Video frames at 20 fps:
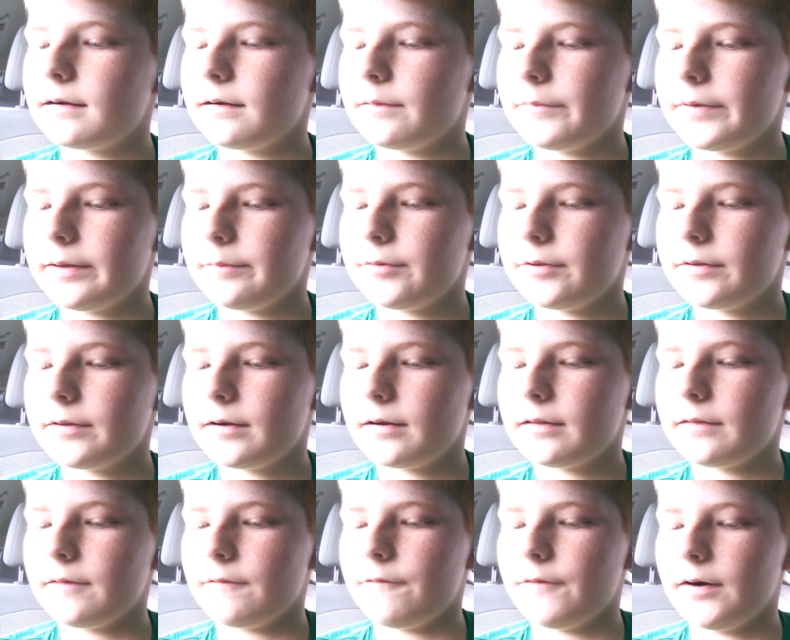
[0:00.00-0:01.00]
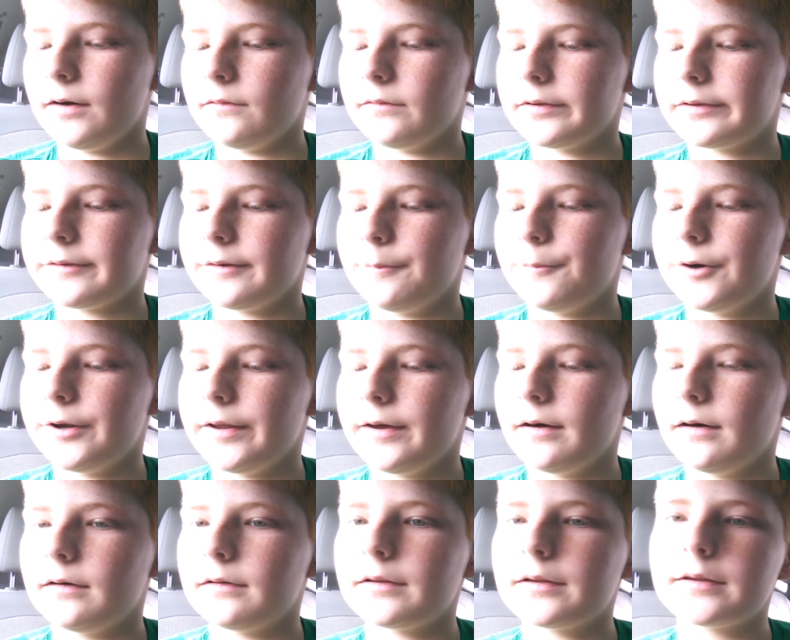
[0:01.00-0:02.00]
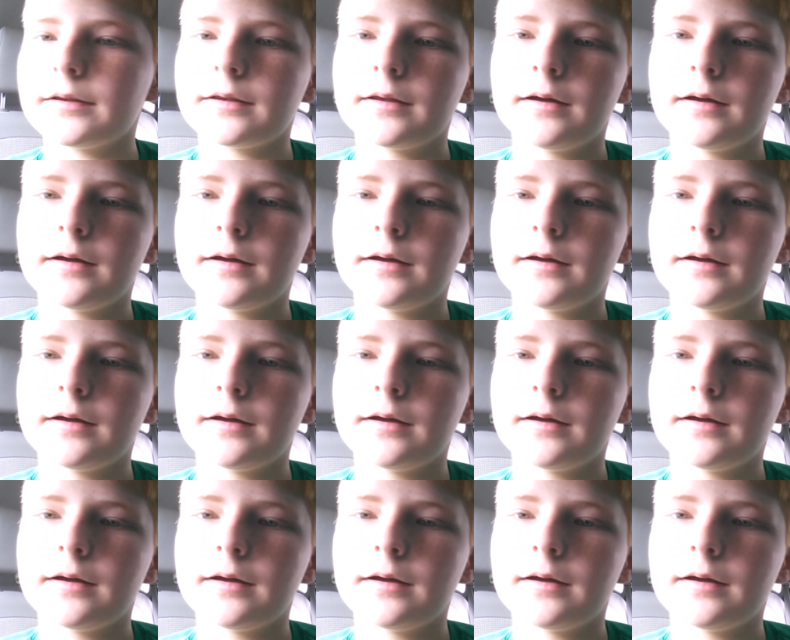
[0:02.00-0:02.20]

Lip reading: Or maybe they're on the phone with someone else.